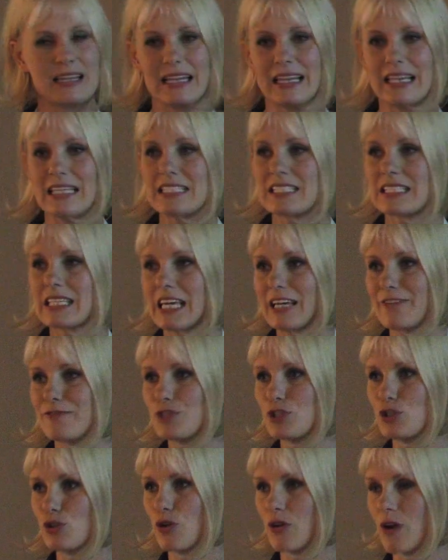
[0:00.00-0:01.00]
this
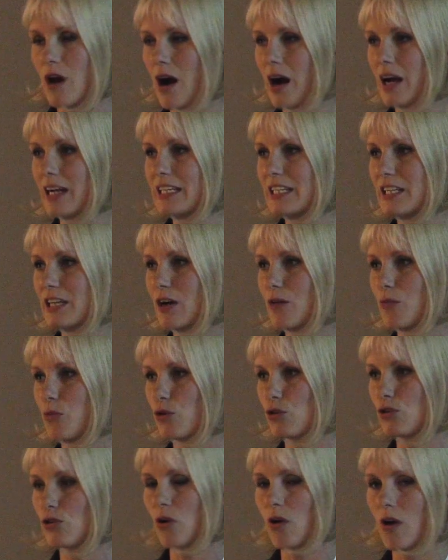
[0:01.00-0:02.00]
gives you an idea
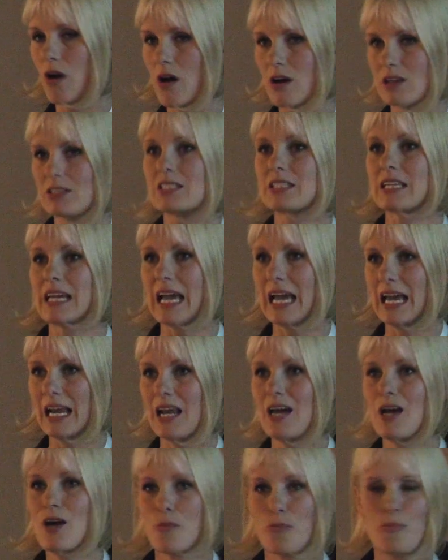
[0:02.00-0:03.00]
what the large
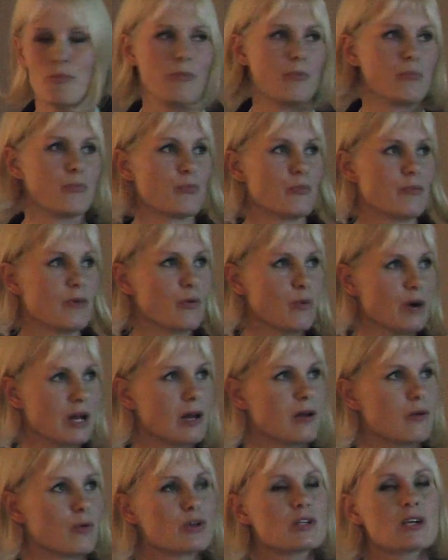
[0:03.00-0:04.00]
scale
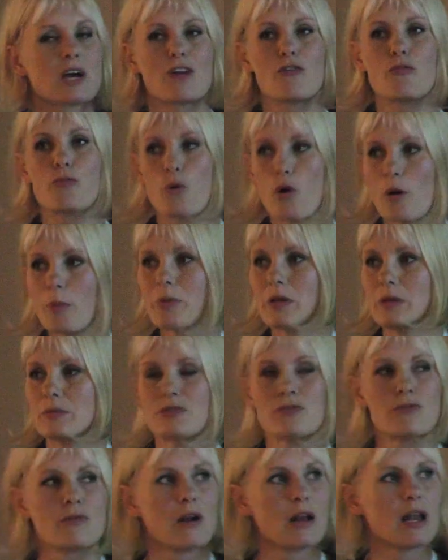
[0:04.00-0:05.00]
what kind of
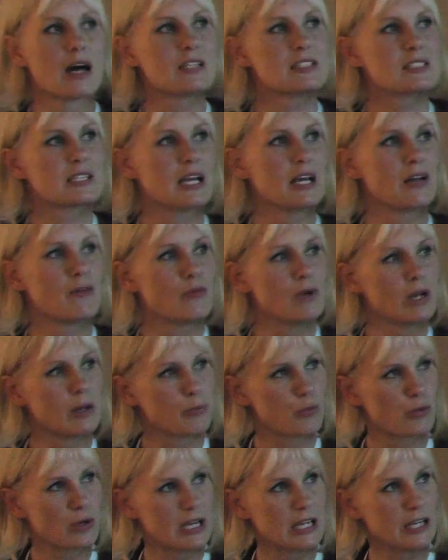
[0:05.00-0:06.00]
problems large scale will
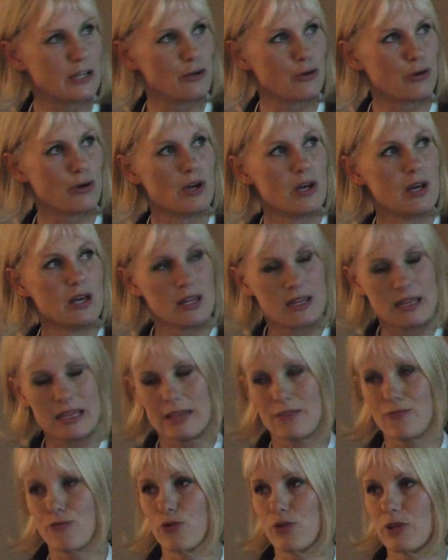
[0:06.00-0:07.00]
bring you.
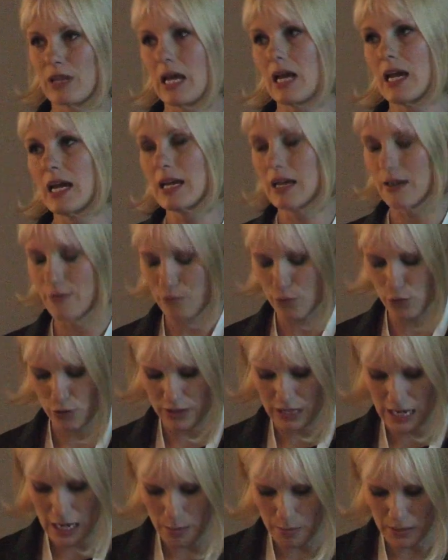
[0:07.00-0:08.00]
For
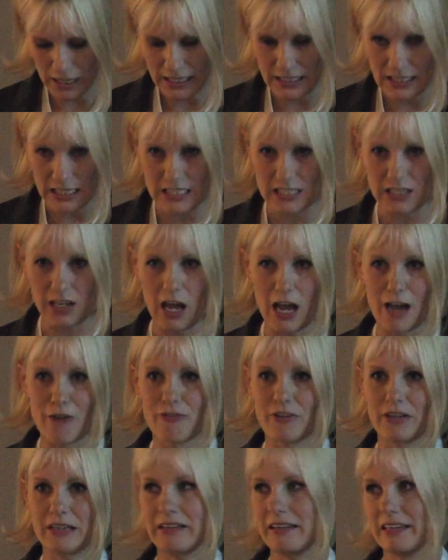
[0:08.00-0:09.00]
them it is
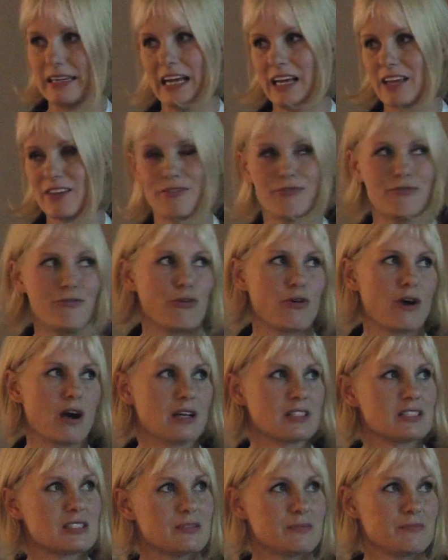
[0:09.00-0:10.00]
life and death. For
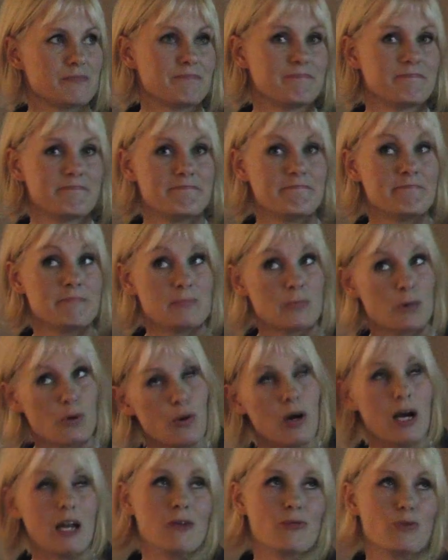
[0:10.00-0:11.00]
us,
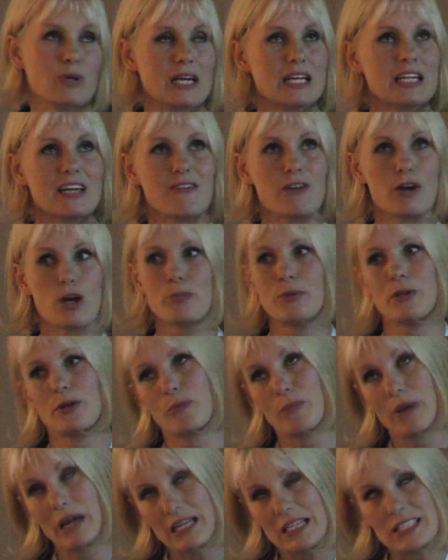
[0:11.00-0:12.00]
well, we are
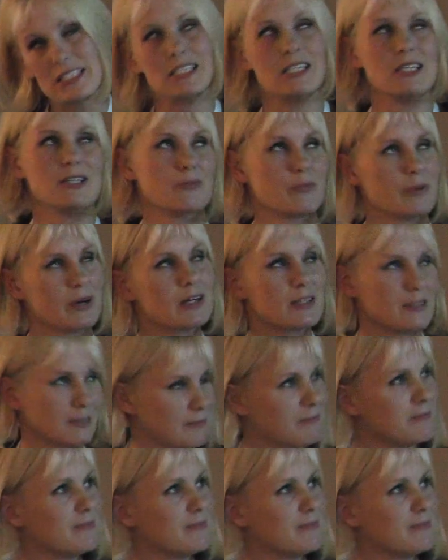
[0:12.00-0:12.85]
developing medicine, but